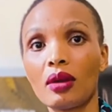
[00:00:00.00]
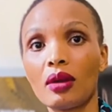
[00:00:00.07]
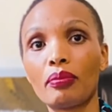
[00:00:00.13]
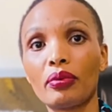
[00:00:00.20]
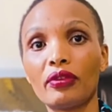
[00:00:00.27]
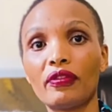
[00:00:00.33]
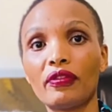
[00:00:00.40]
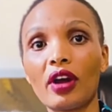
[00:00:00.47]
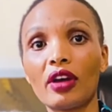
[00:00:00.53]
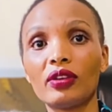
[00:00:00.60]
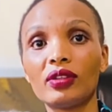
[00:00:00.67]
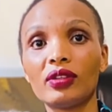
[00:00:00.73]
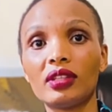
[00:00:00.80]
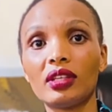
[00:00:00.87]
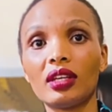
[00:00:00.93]
prefer
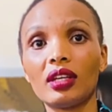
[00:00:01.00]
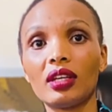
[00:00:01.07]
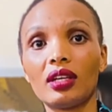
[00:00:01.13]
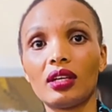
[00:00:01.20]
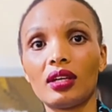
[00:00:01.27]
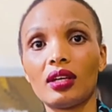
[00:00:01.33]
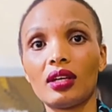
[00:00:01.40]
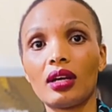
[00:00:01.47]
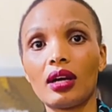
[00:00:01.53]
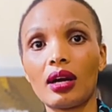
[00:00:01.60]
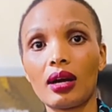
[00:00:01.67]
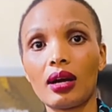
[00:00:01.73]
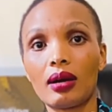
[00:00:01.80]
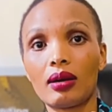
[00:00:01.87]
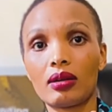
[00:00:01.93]
using
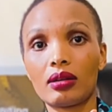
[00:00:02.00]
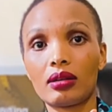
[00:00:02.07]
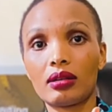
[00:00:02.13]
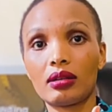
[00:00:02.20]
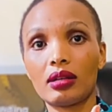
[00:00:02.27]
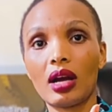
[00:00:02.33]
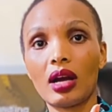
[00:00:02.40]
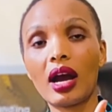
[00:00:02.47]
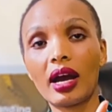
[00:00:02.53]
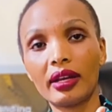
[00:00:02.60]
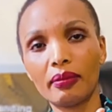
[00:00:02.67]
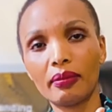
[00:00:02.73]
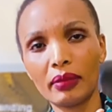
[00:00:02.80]
hand